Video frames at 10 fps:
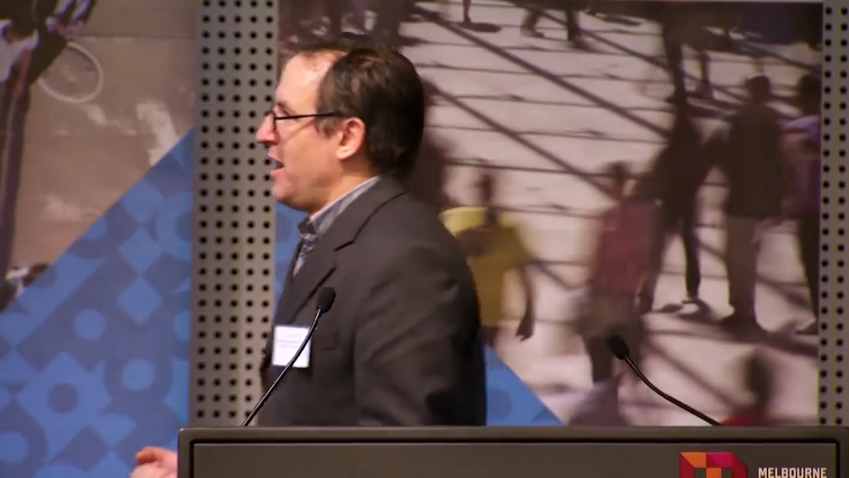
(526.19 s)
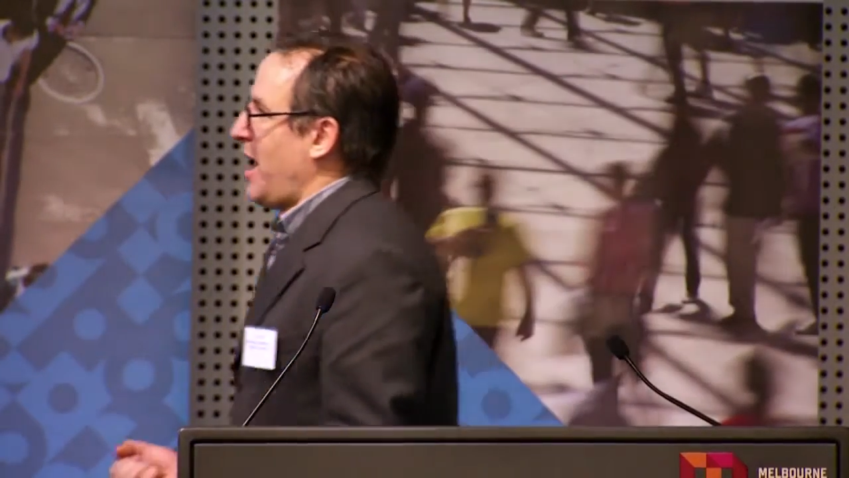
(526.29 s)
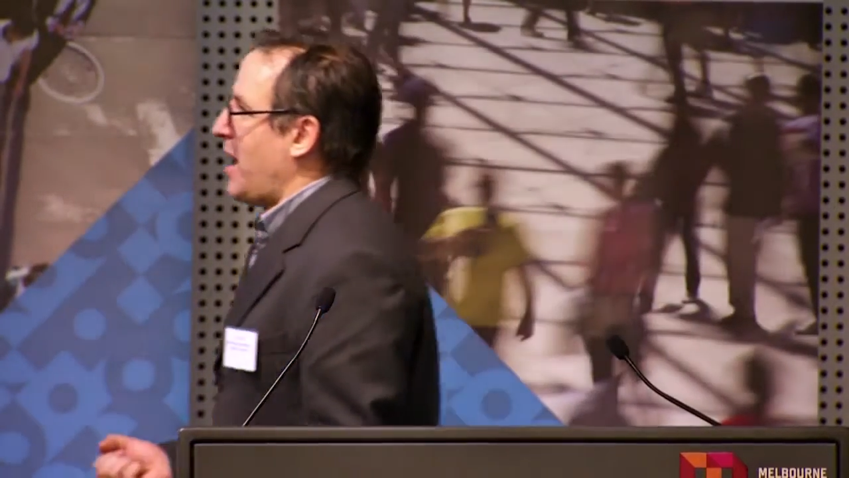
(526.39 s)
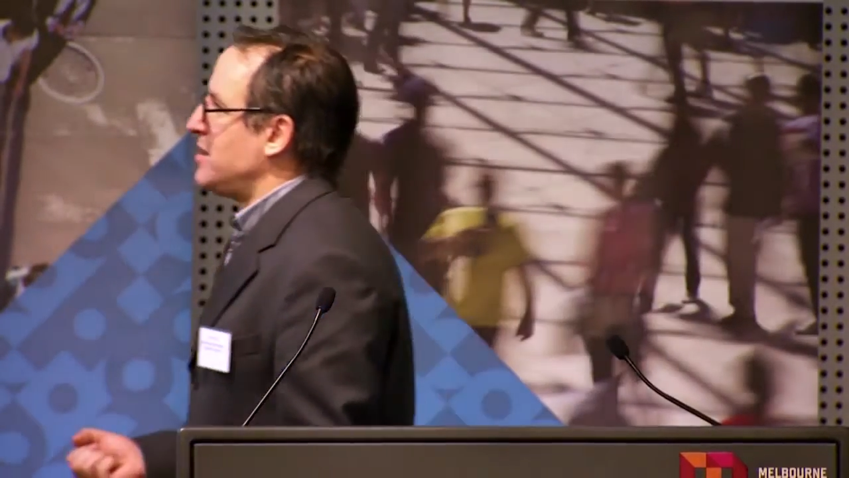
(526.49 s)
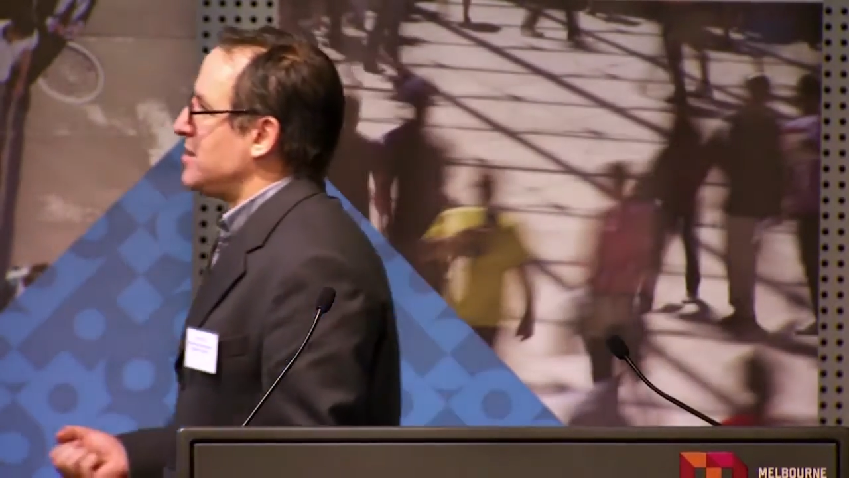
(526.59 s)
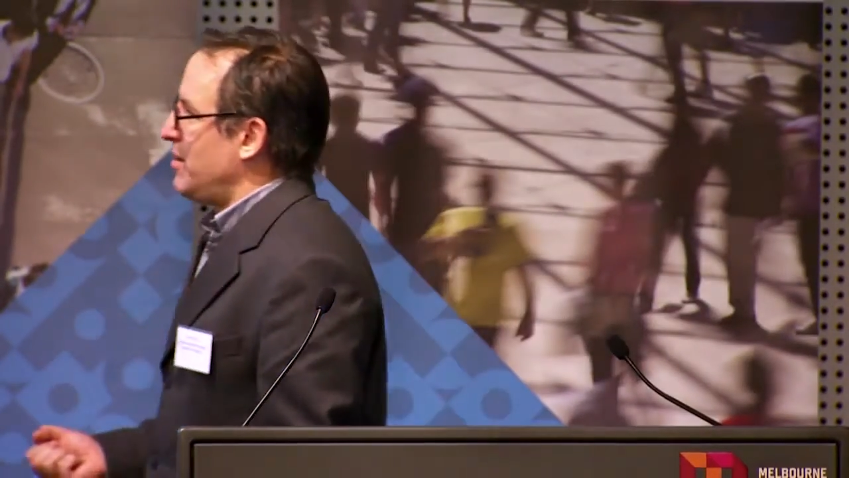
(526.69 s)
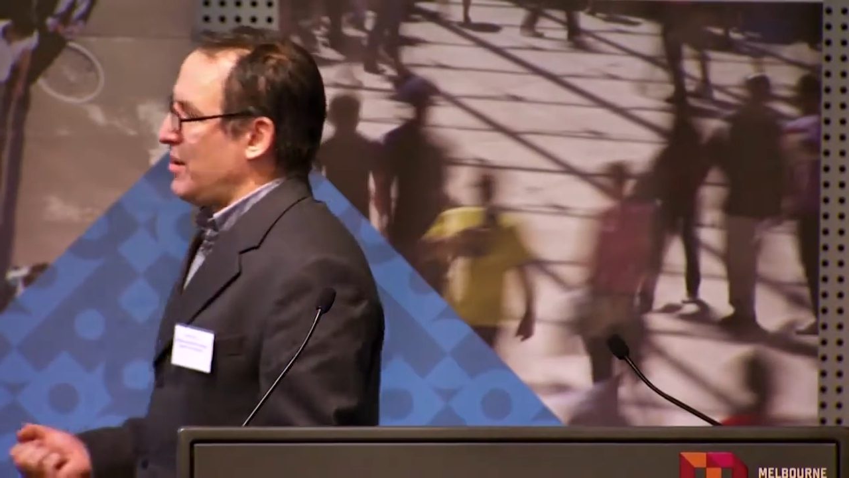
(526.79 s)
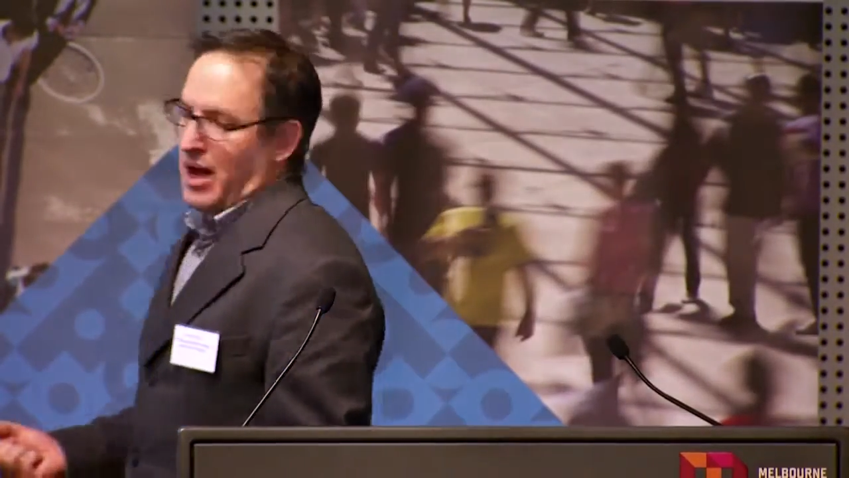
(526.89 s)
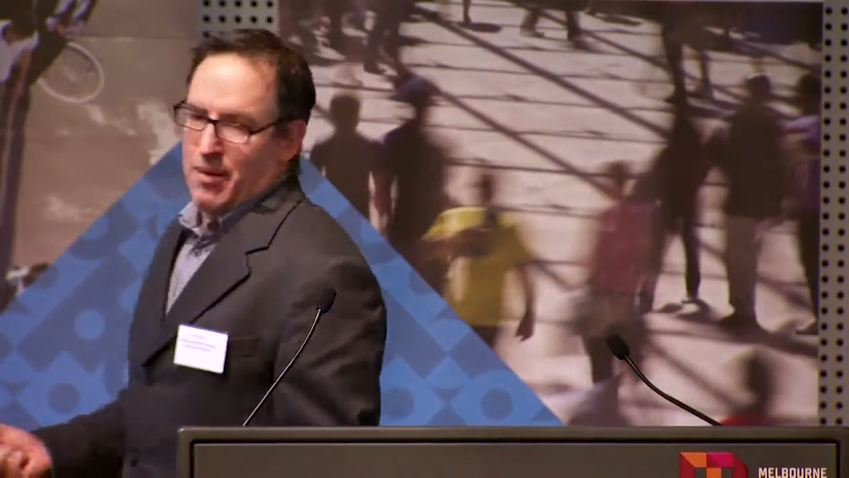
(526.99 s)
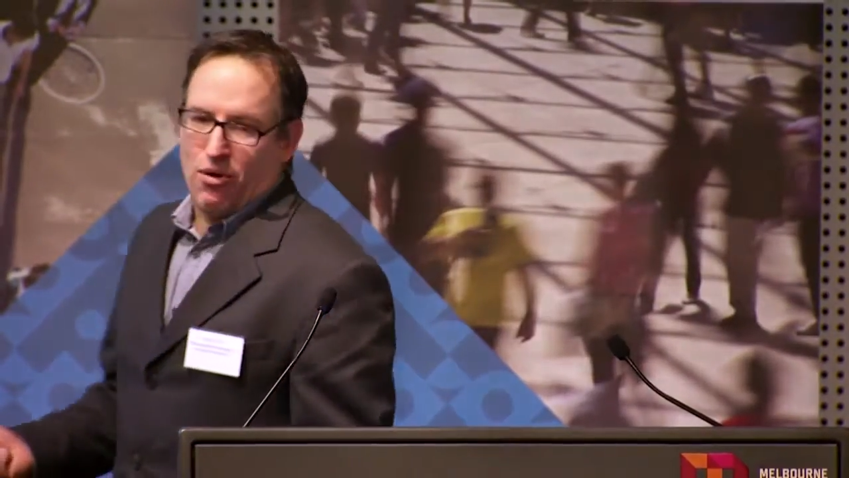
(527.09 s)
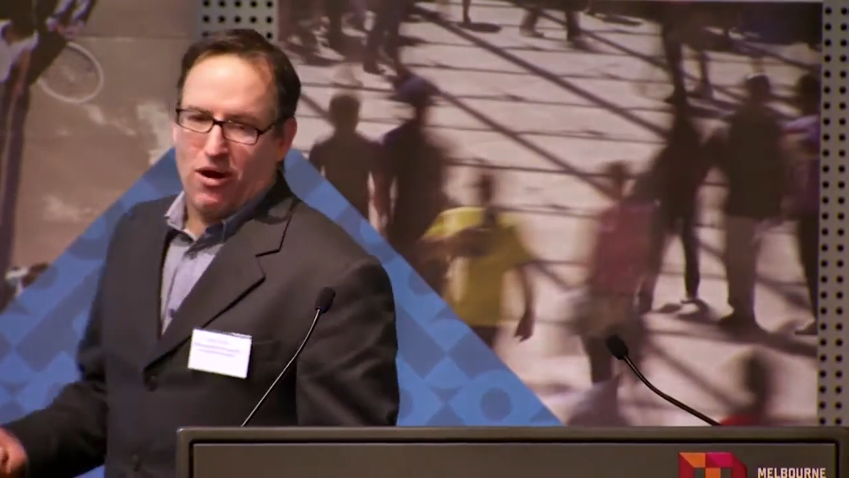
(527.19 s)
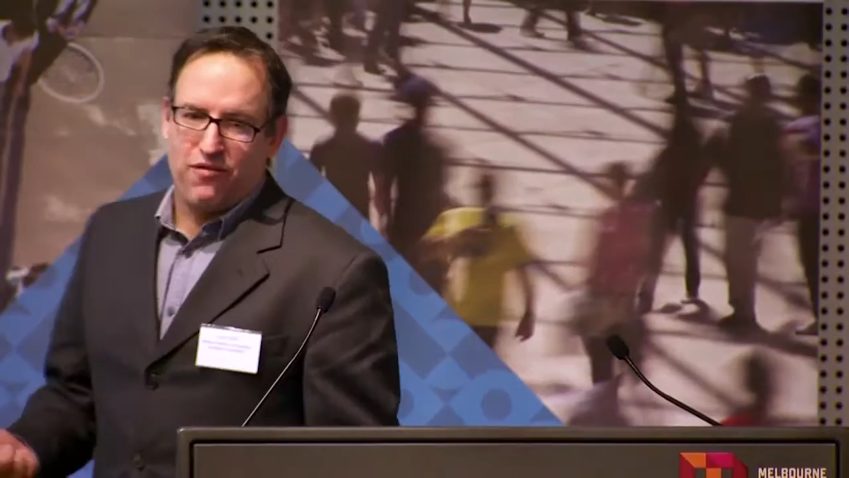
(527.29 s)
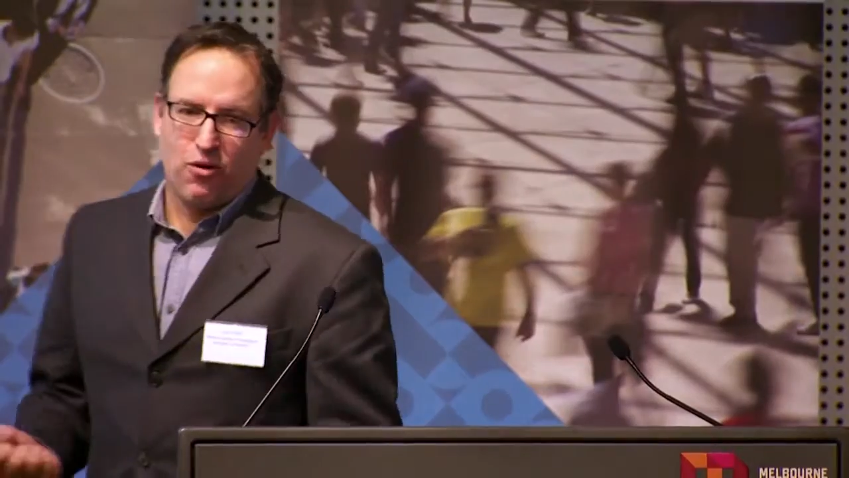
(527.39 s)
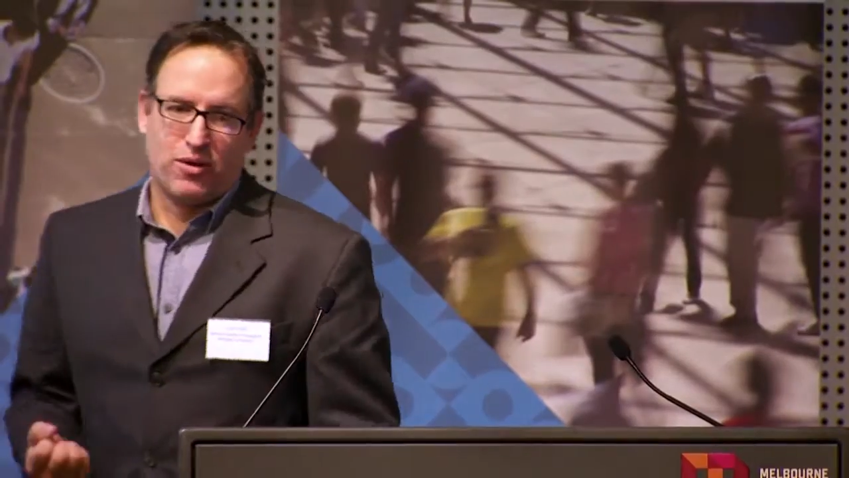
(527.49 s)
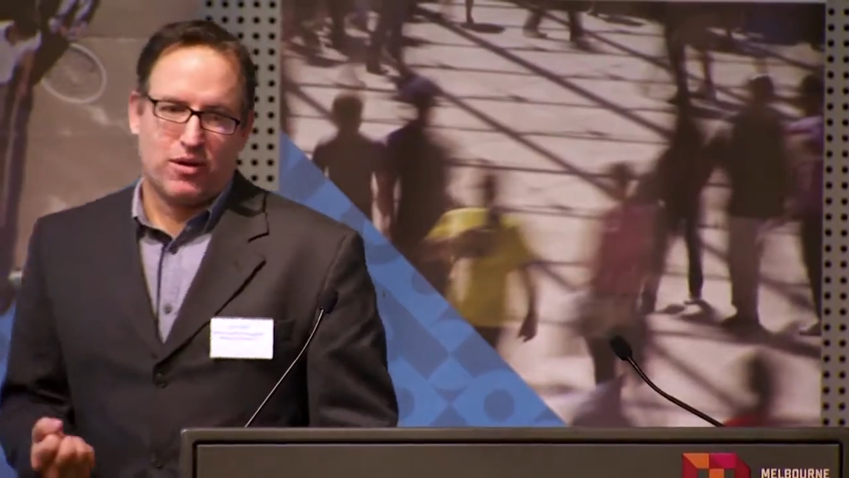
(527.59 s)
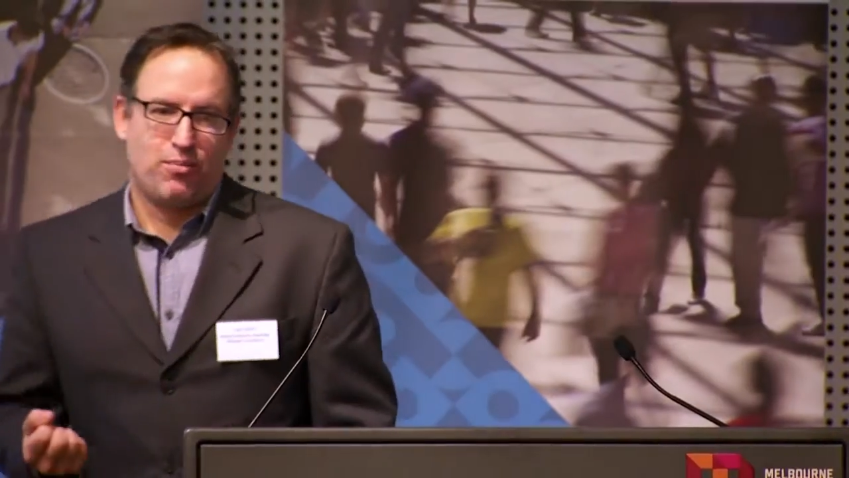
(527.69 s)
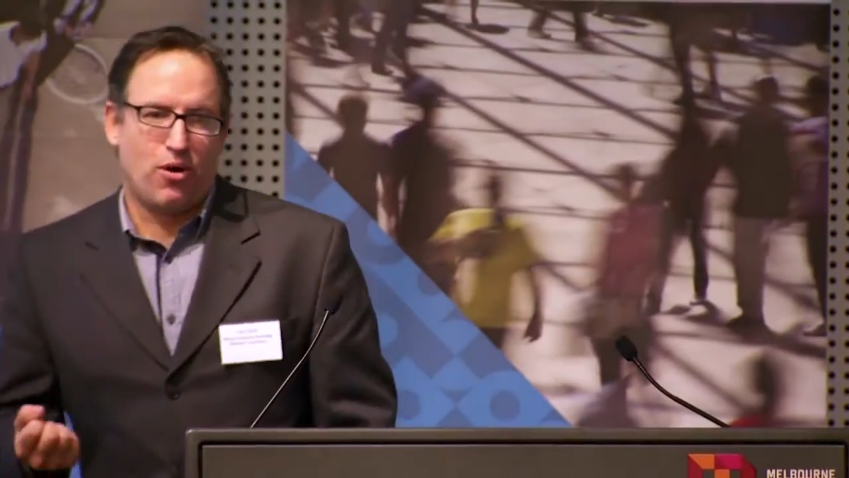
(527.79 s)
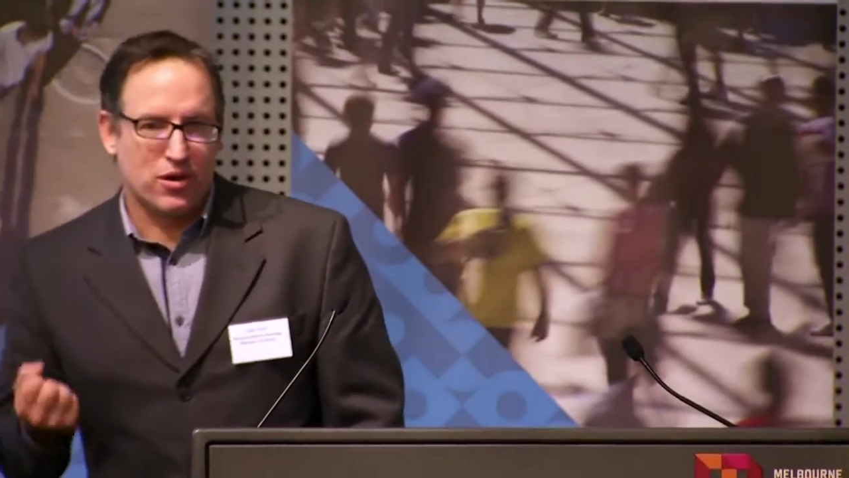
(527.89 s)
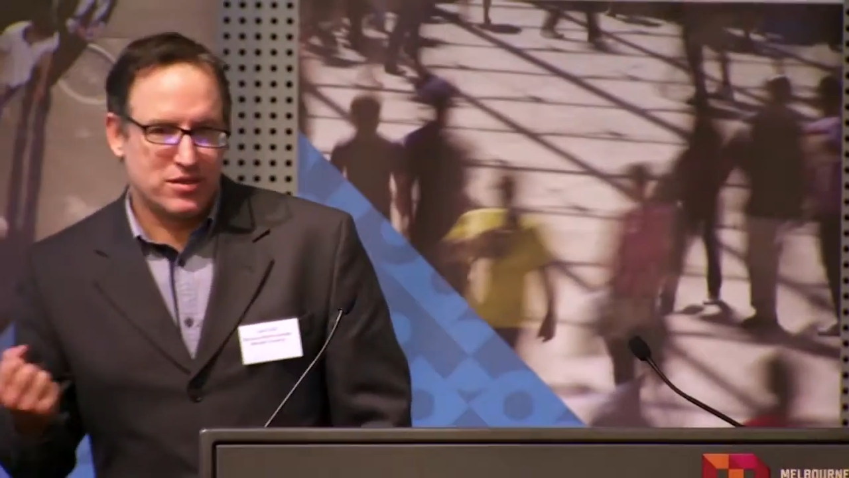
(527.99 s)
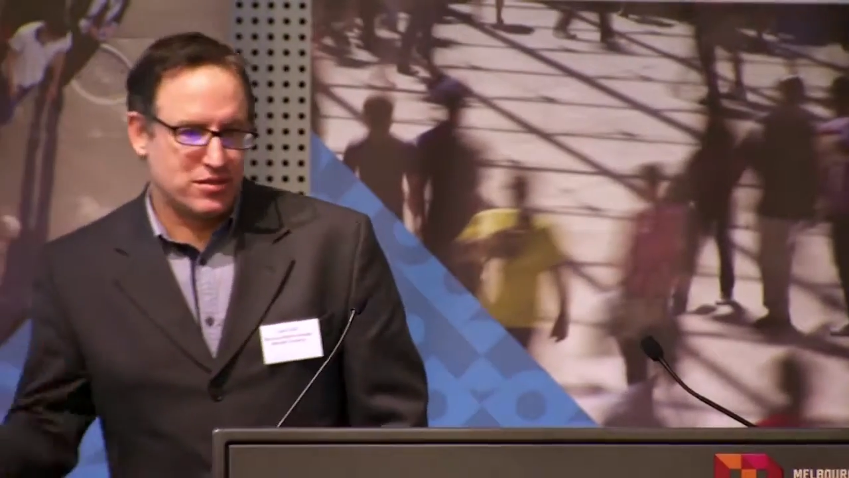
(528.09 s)
And my former
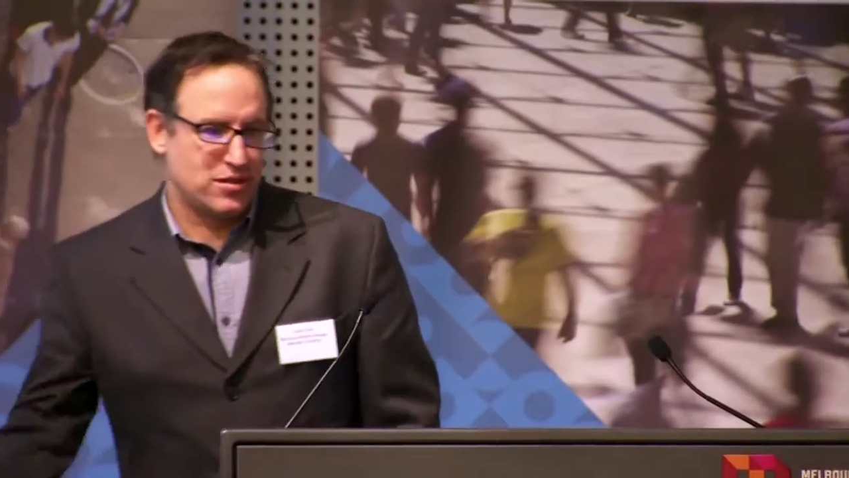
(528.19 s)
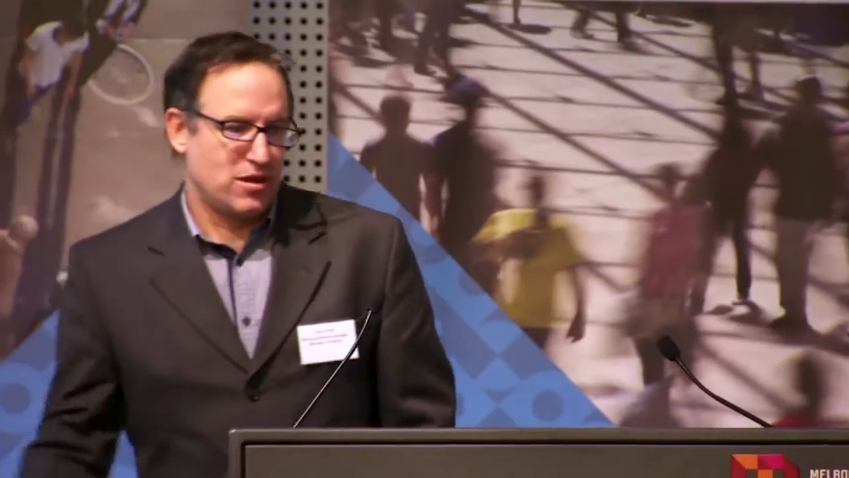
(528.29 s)
boss,